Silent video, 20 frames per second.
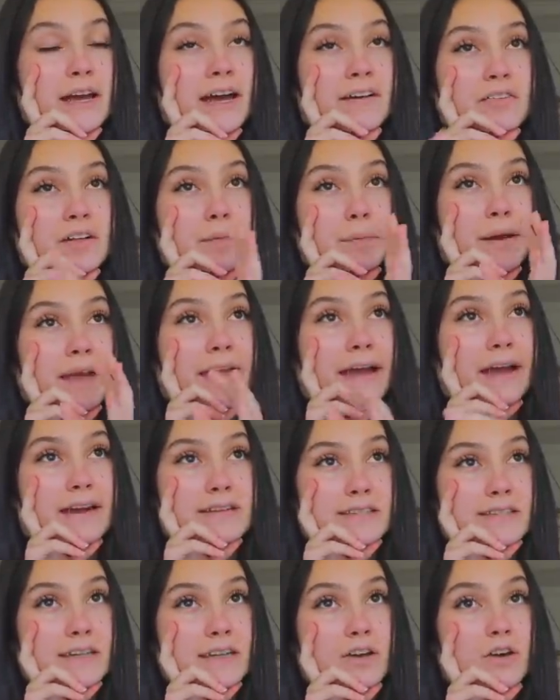have like my
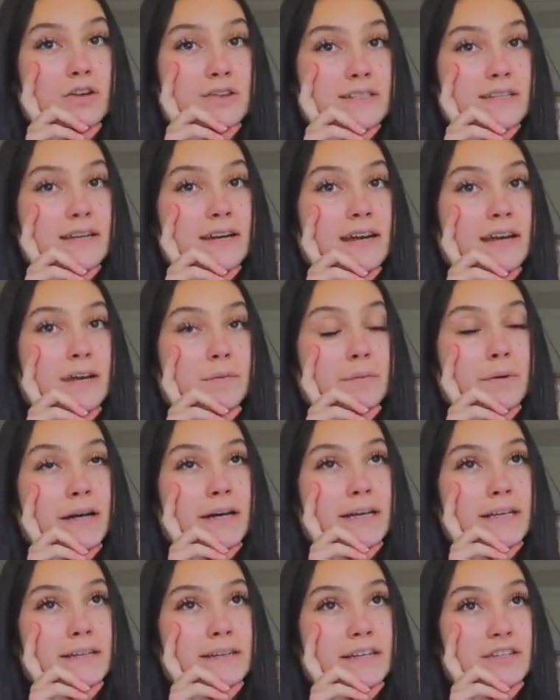casting call today,
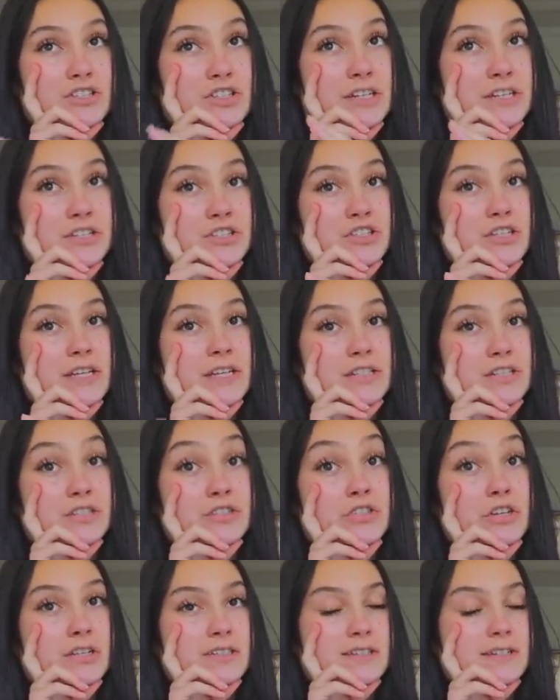but they changed it
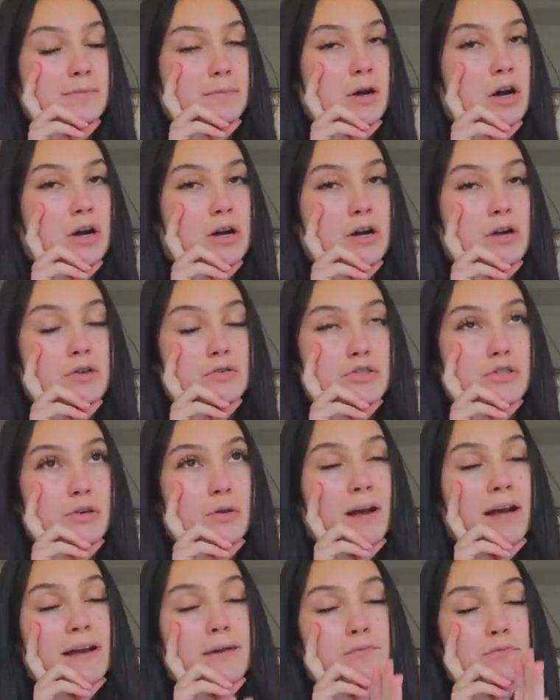to just tomorrow.
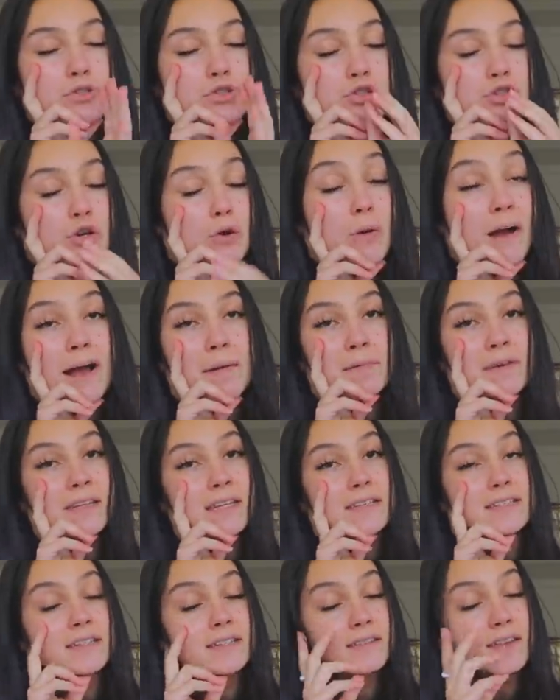So I'm so happy
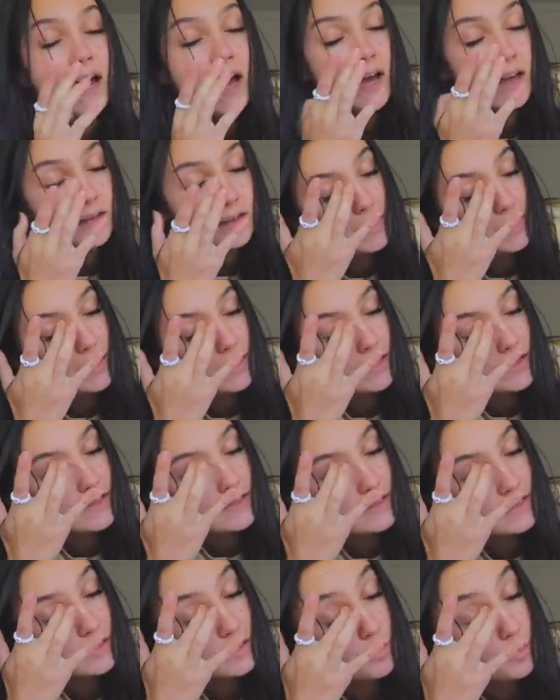they did that,
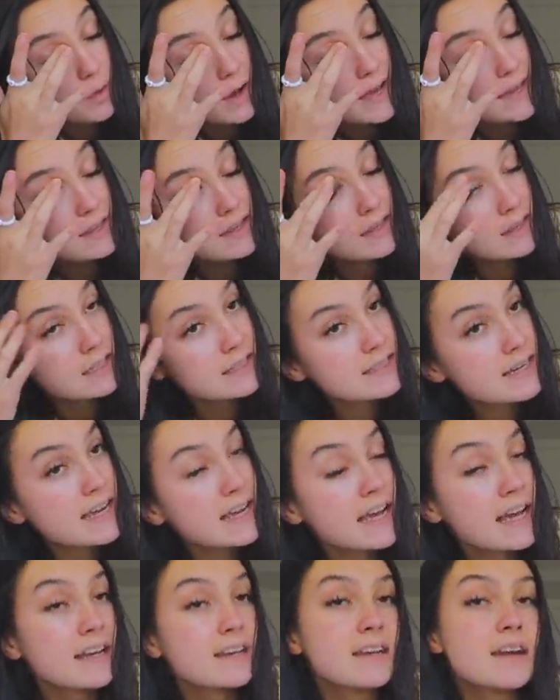because the way that the
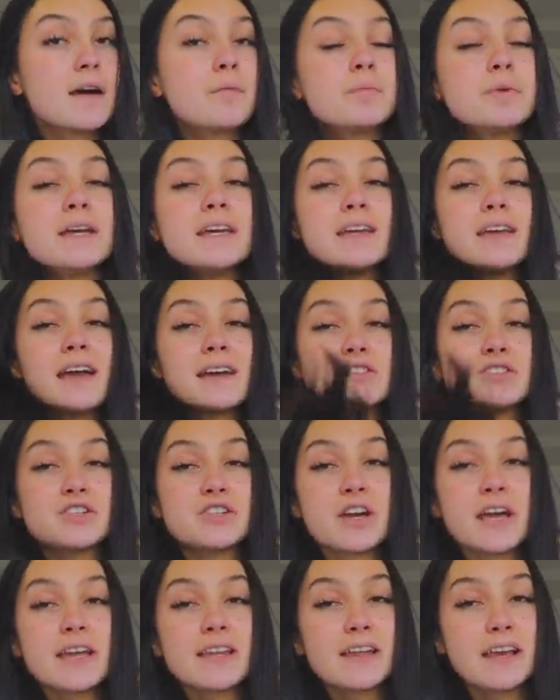day ended up being
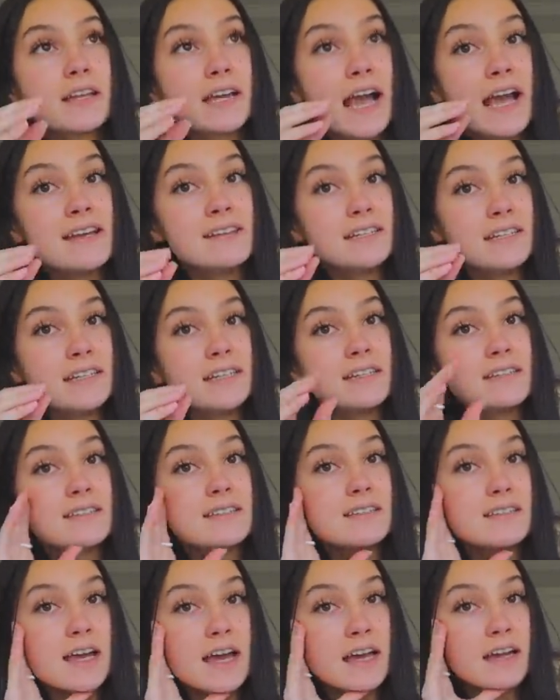yesterday, like I needed
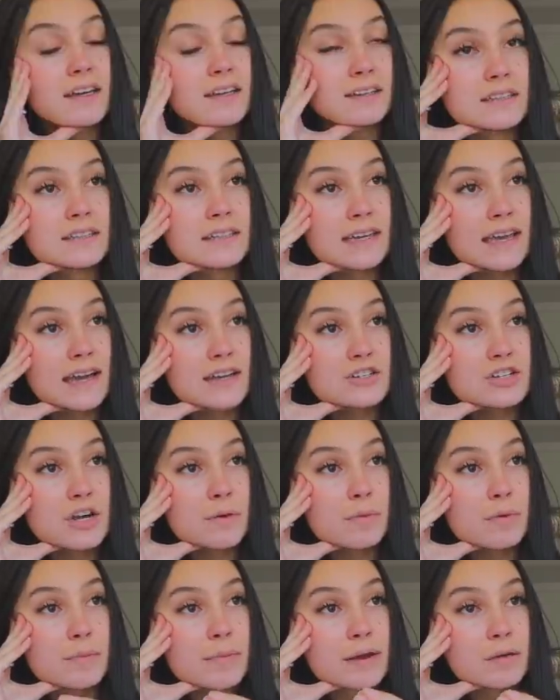today to catch
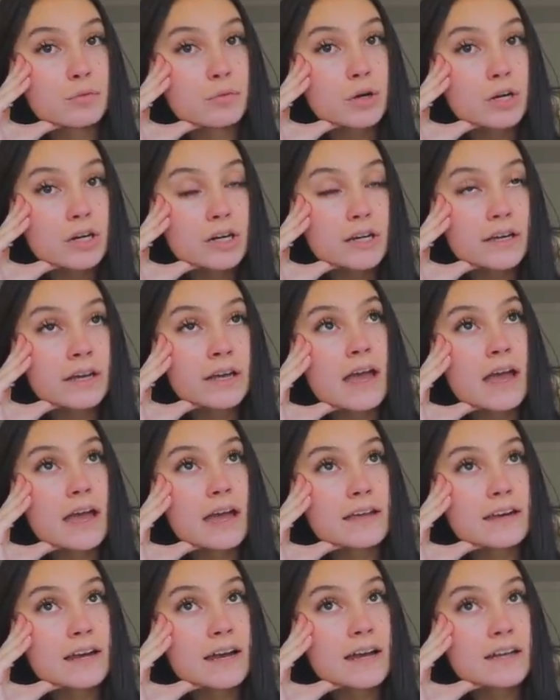up on my work,
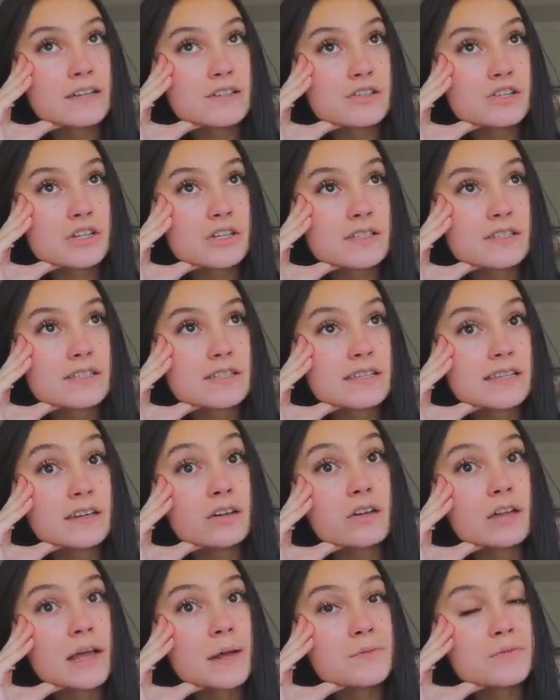and I just
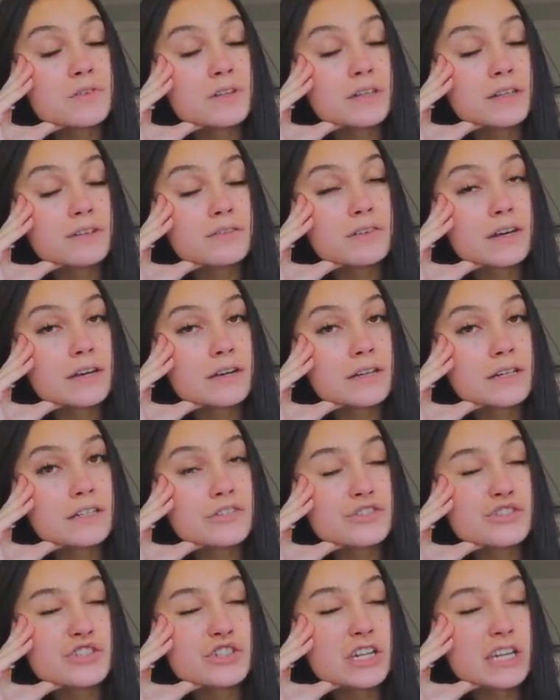still am feeling very
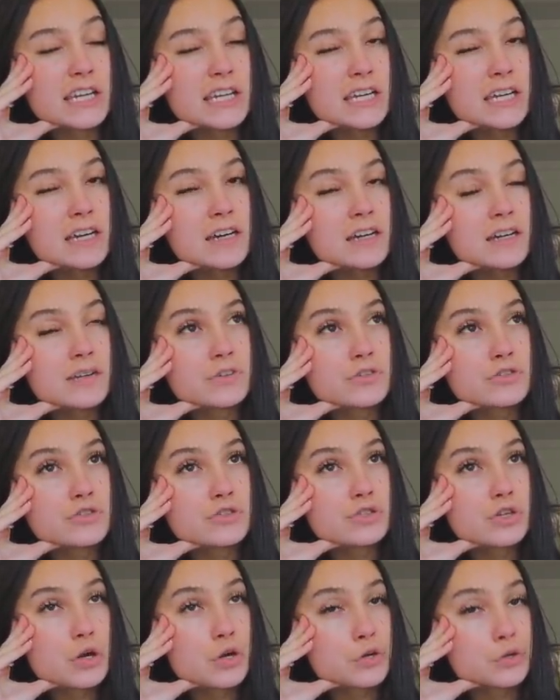shitty.
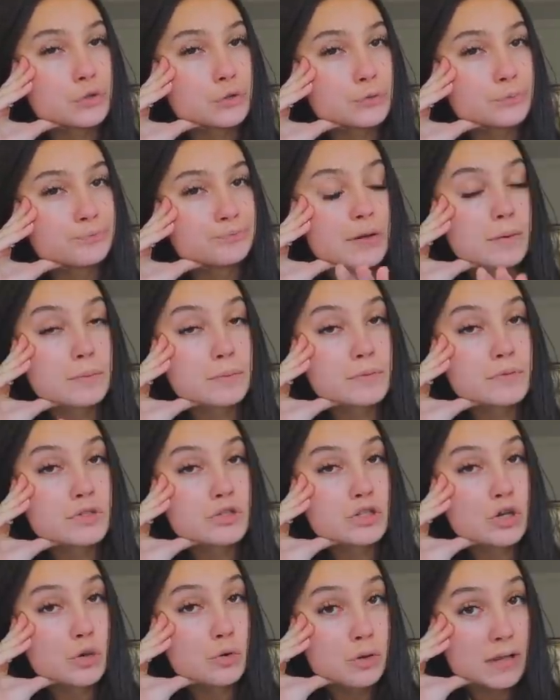So I'm
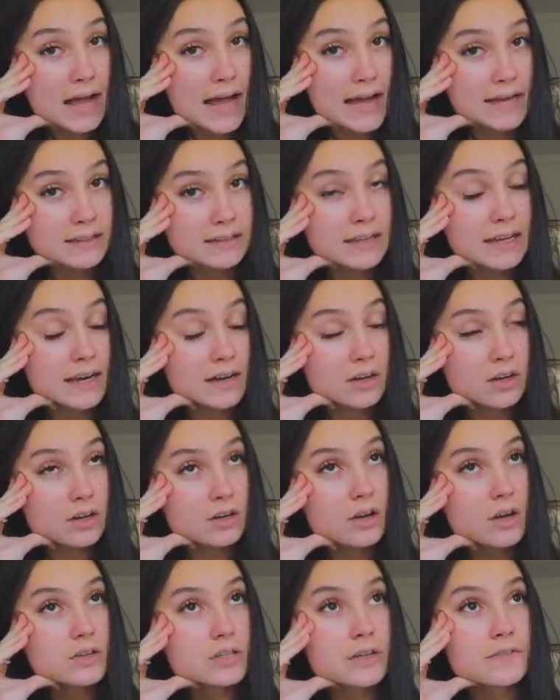so glad that I
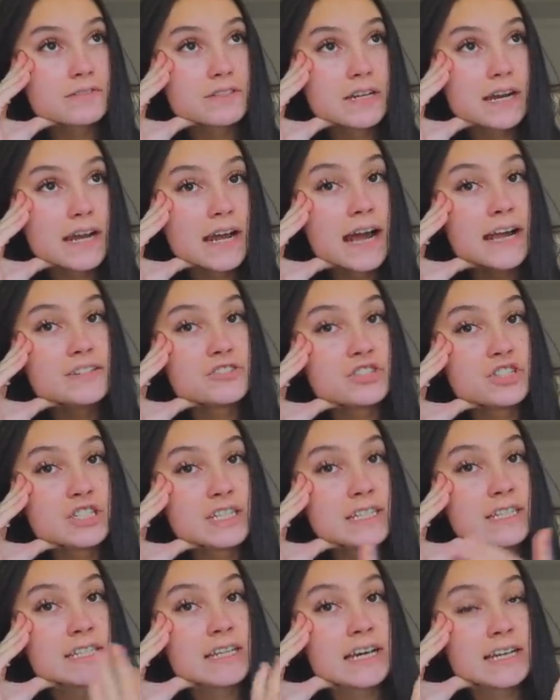got called off today. I
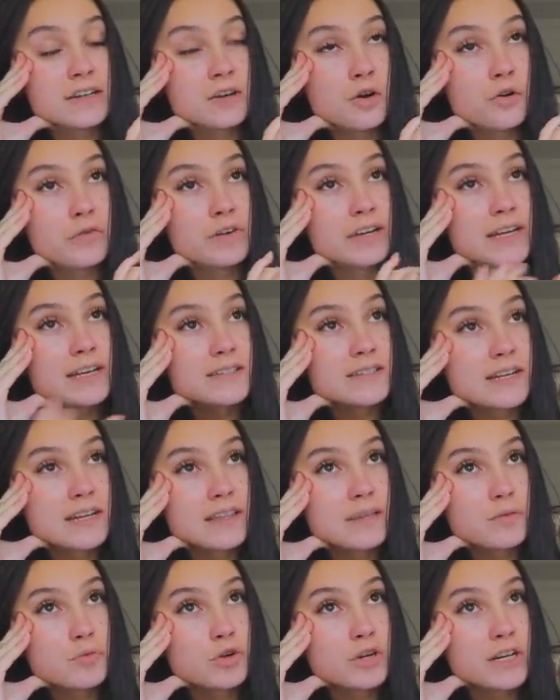did get COVID tested
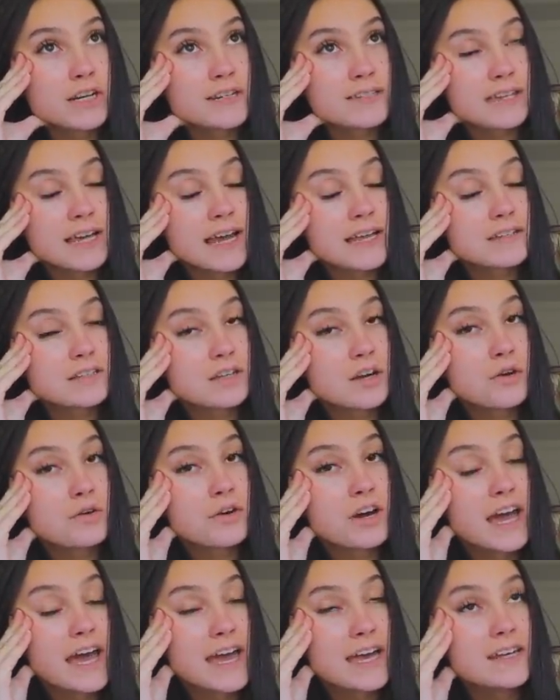in the morning because I had to
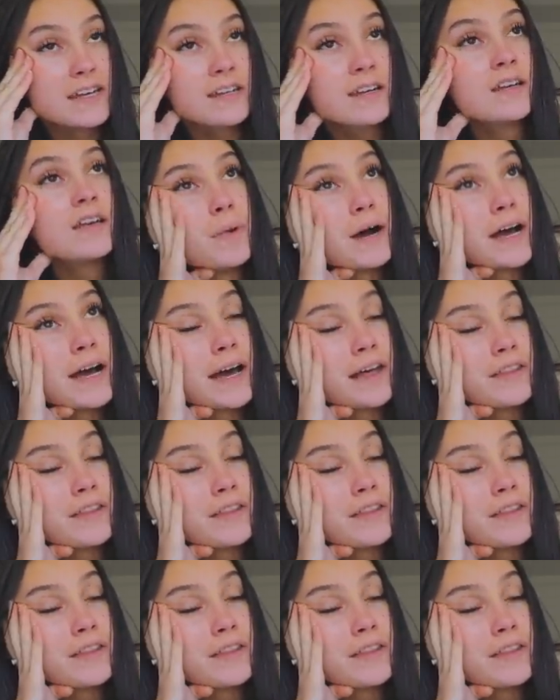go again, but